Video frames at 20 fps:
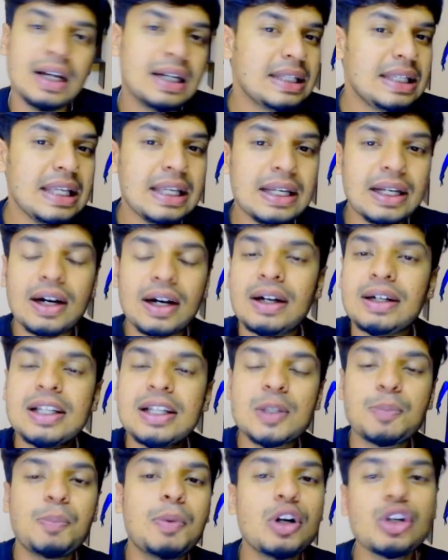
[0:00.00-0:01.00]
See,
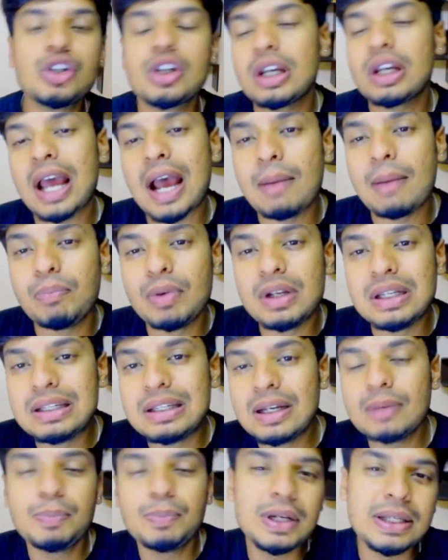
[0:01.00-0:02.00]
dispersion happens
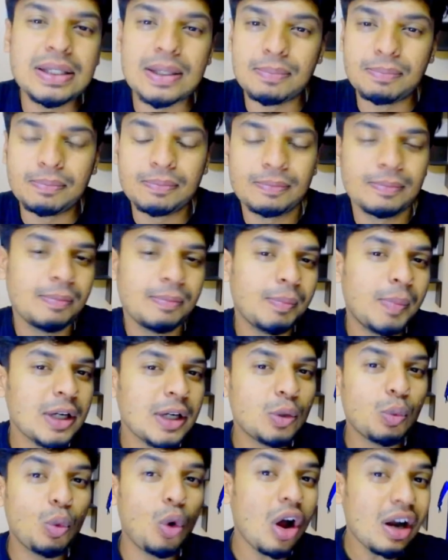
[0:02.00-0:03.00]
in a prism.
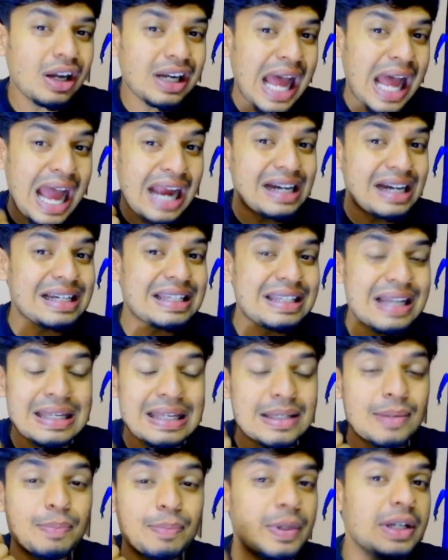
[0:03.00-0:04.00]
But what acts
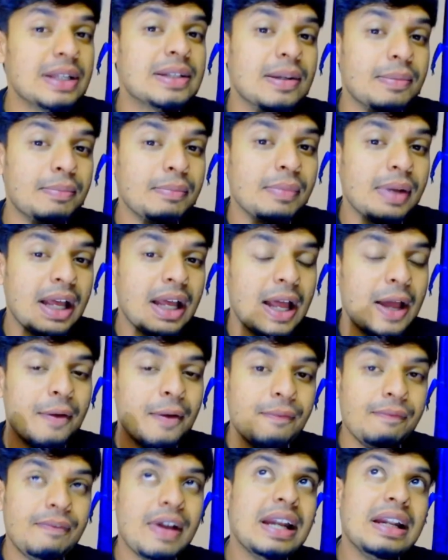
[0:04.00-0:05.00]
as a prism
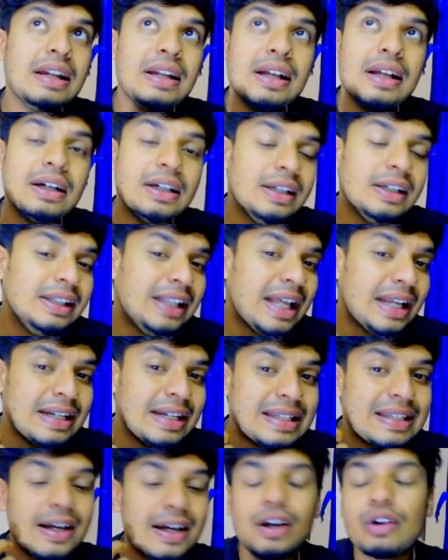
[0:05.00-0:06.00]
when there
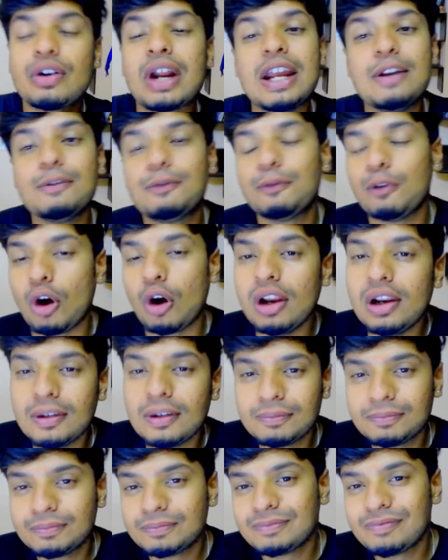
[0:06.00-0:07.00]
is a rainfall?
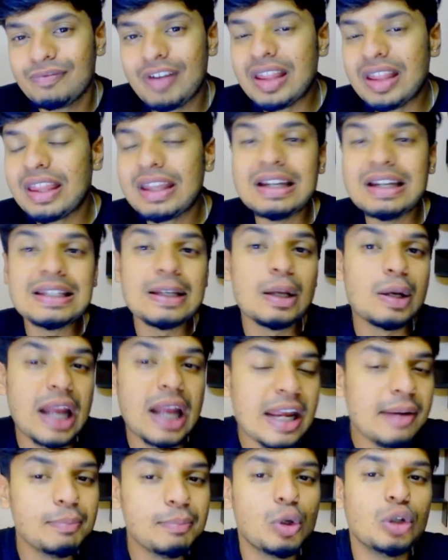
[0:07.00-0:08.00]
When there is a
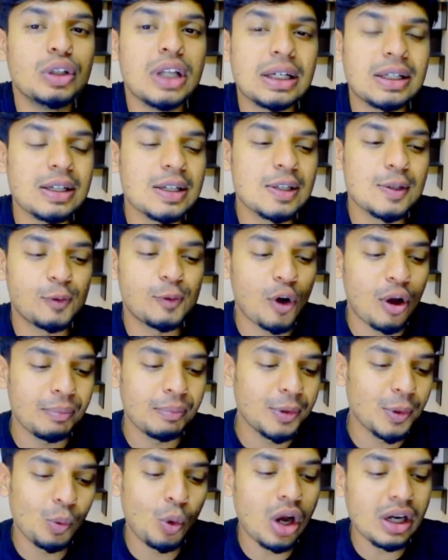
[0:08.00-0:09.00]
rainbow that is
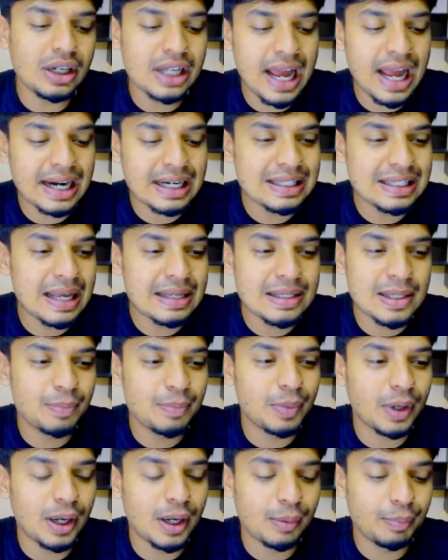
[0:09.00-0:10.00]
formed? What acts as a
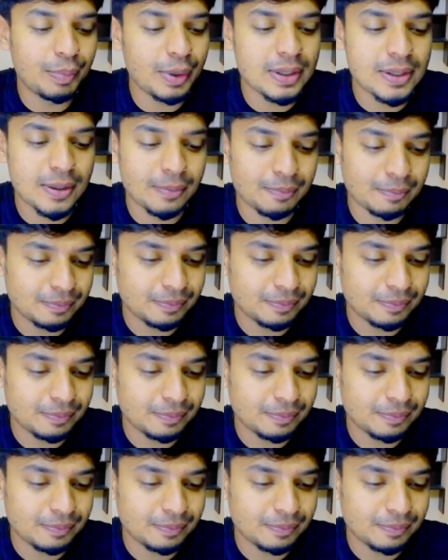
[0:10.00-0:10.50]
prism?